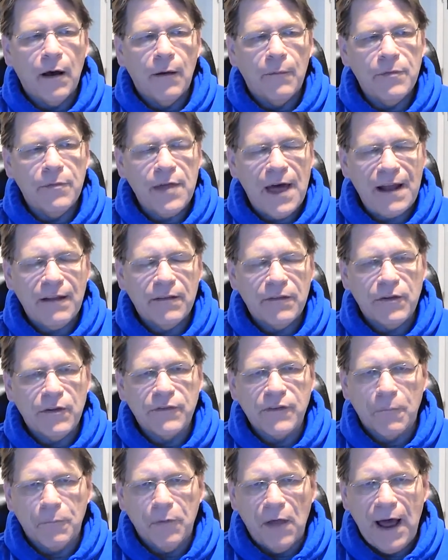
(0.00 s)
That the
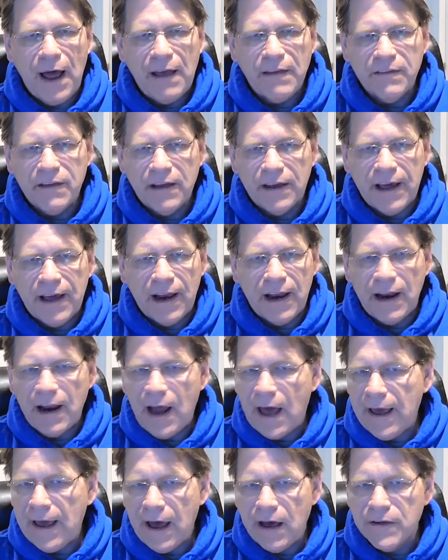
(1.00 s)
supplies they get in,
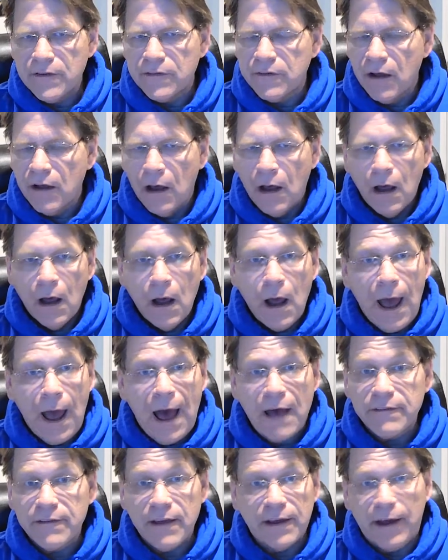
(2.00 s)
I guess,
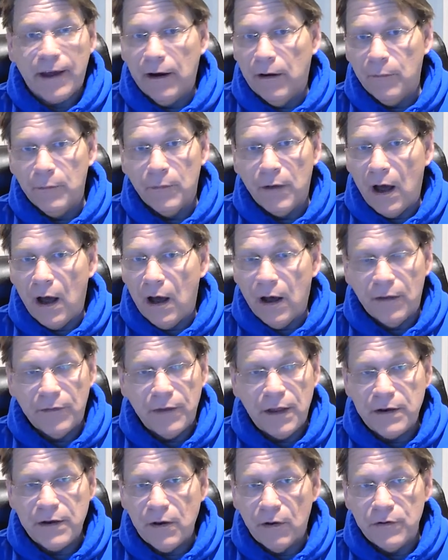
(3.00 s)
as they get them. They
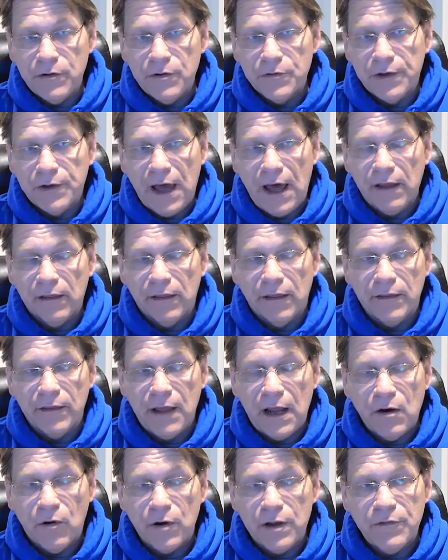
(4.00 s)
don't. You can't. They
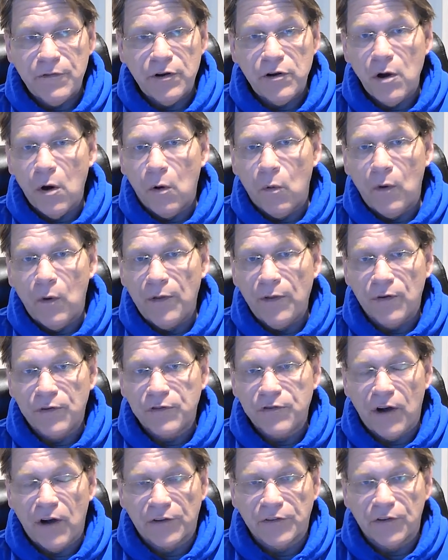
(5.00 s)
don't even know when those
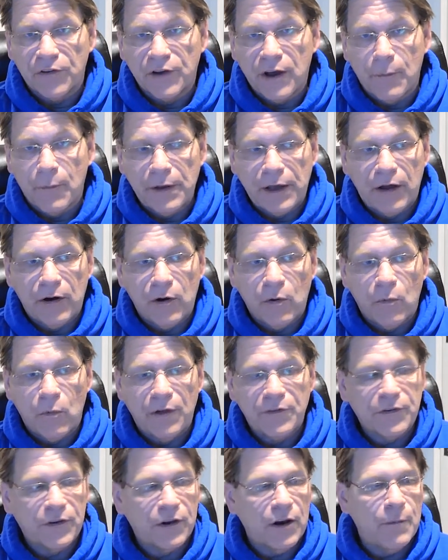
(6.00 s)
trucks are coming in or
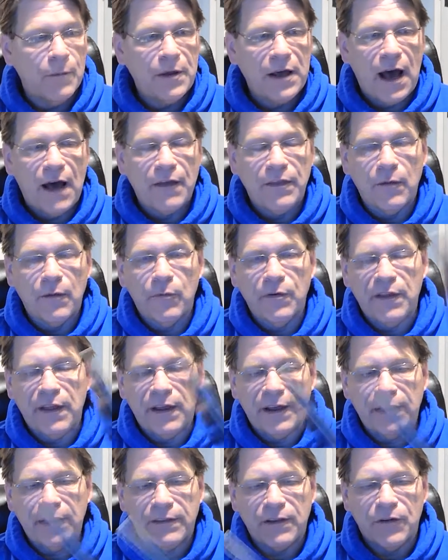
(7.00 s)
what's going to be on them when they
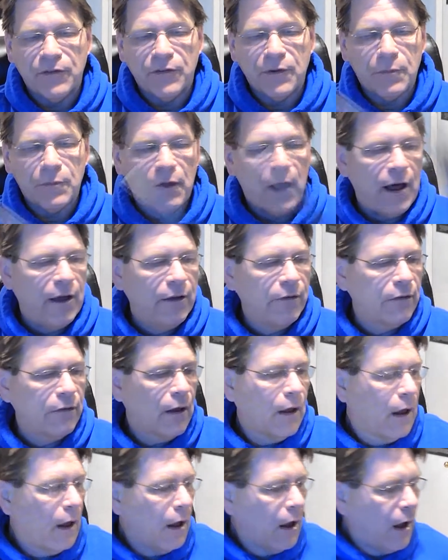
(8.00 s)
get their supplies.
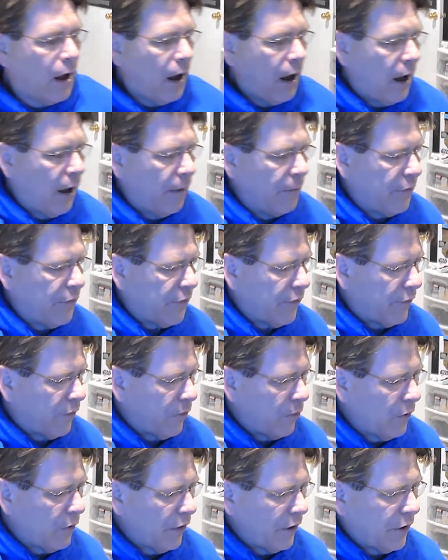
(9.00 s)
This is a
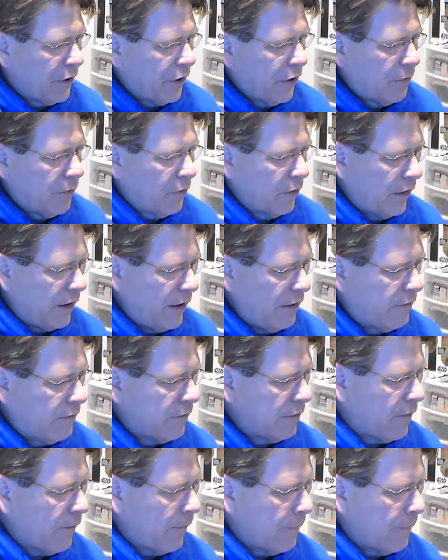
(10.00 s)
really good release.